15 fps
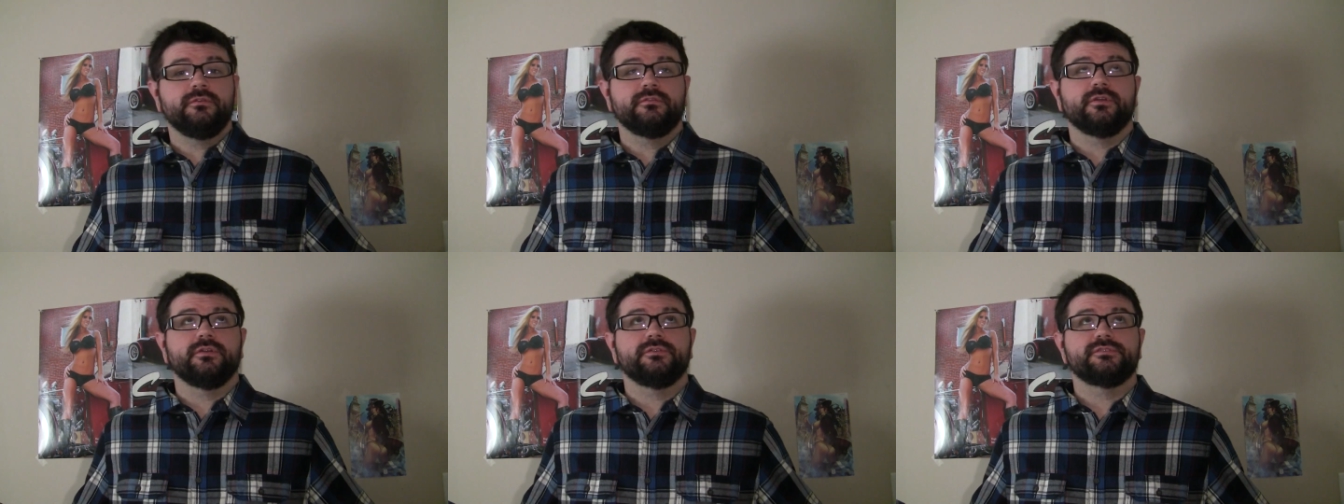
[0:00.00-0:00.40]

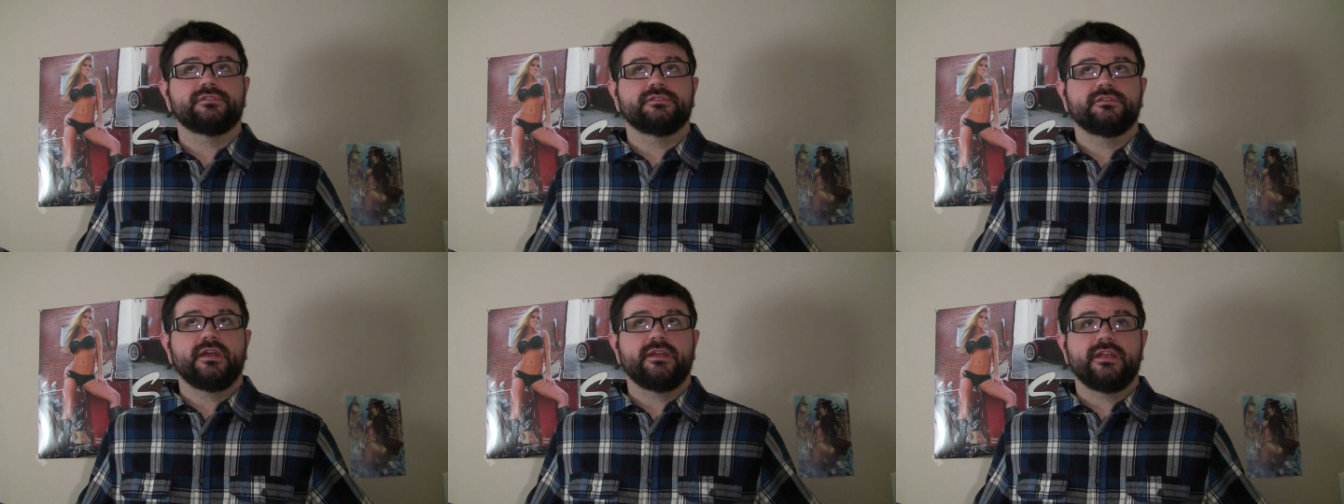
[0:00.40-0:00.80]

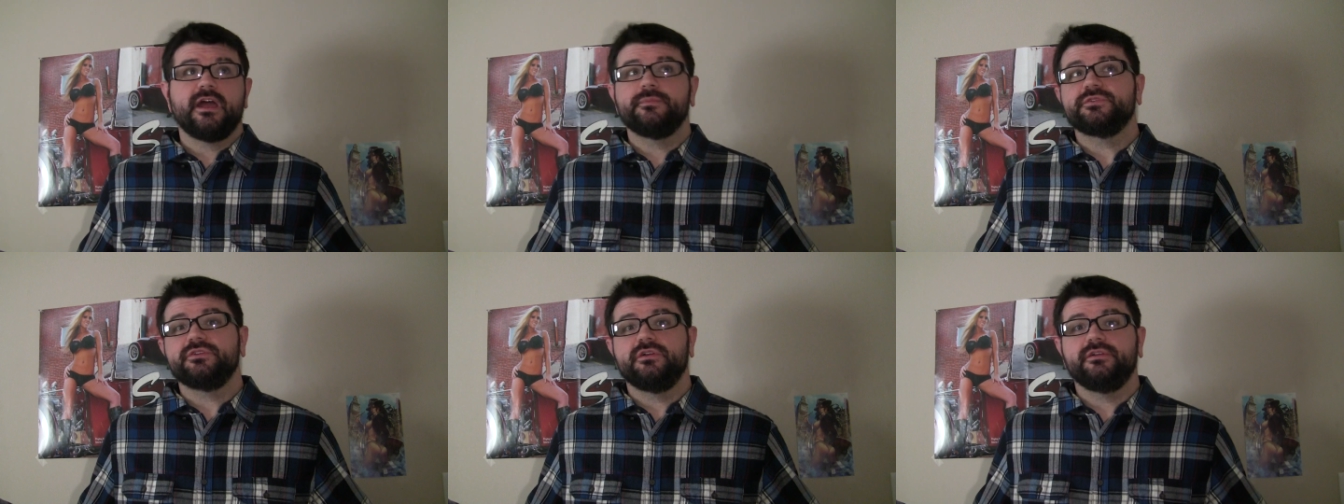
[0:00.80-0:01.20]
there's an
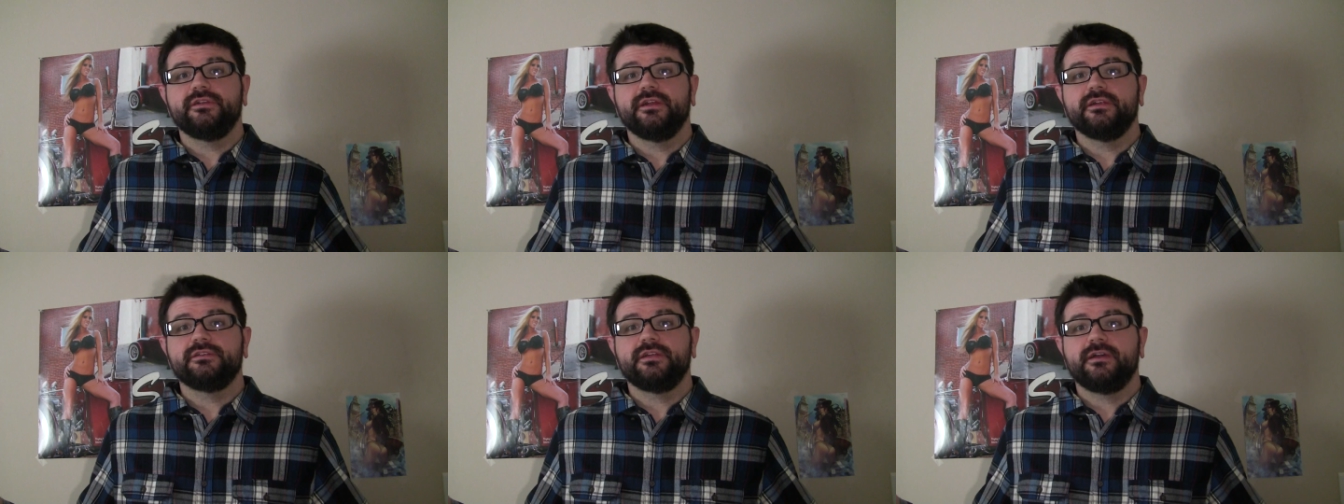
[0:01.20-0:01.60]
option on
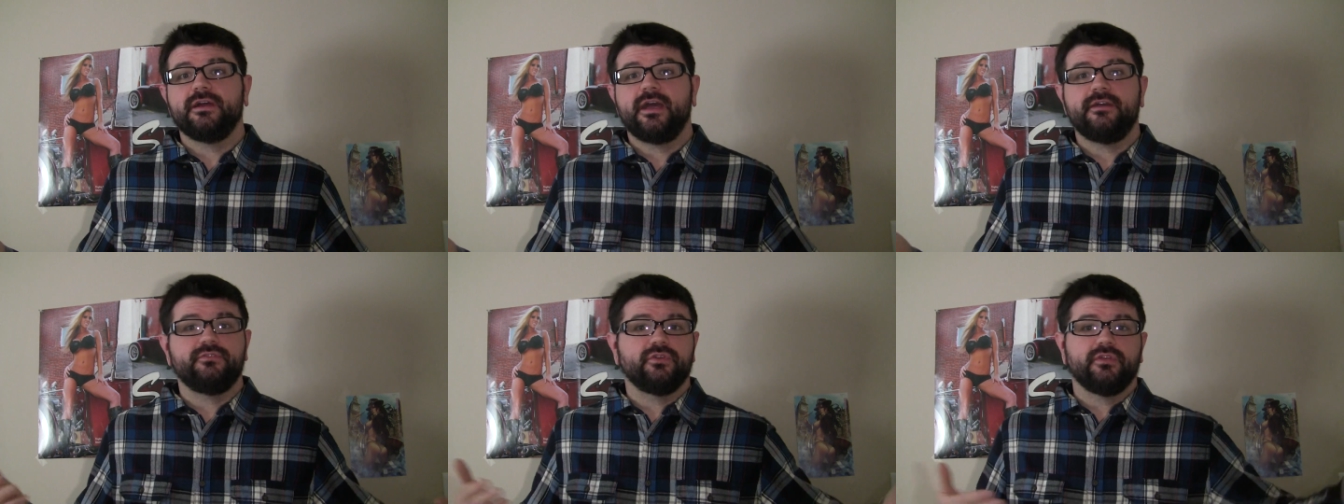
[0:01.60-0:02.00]
there to
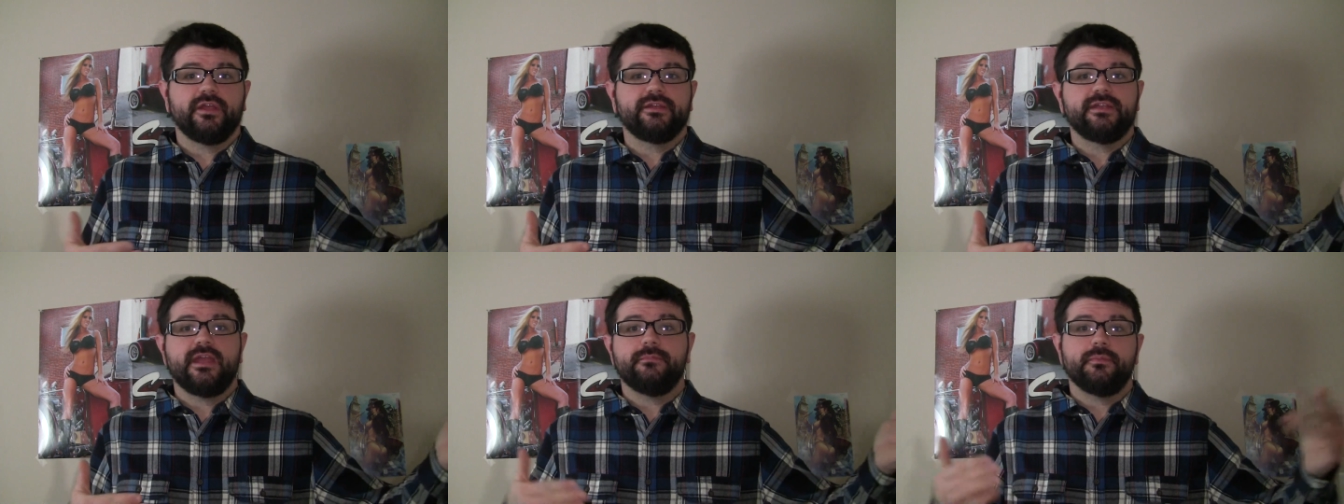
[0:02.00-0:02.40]
have your
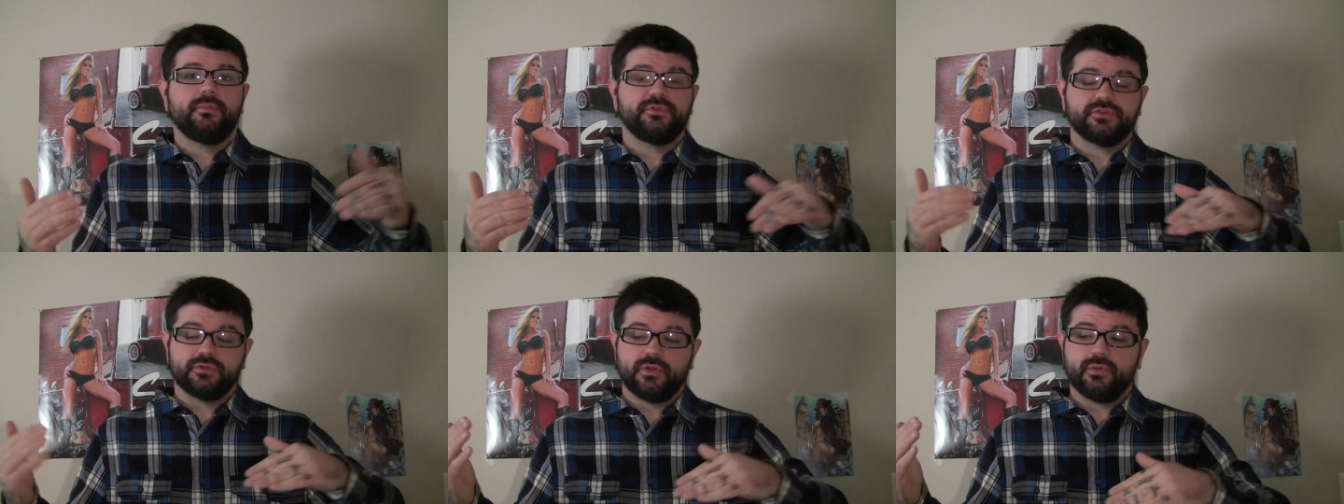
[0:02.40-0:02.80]
like name and
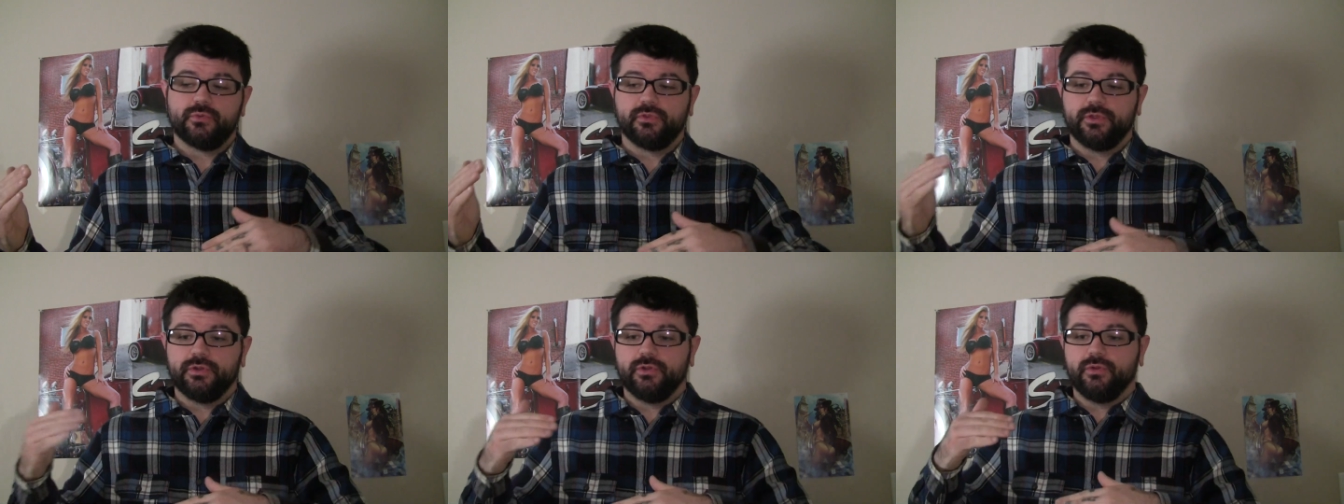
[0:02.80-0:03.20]
put your own
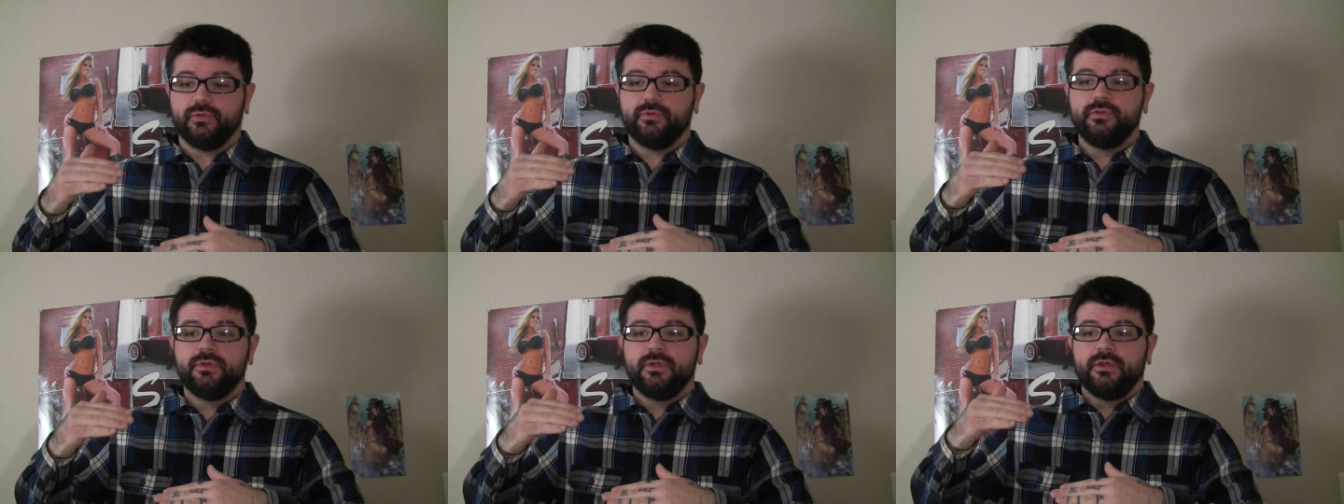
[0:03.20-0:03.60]

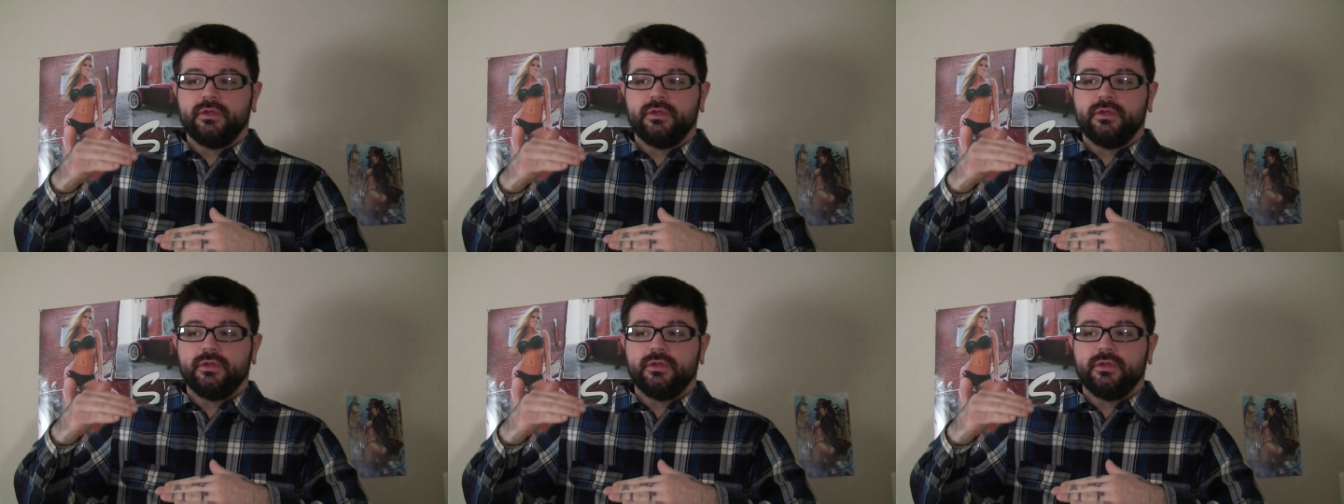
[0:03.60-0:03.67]
little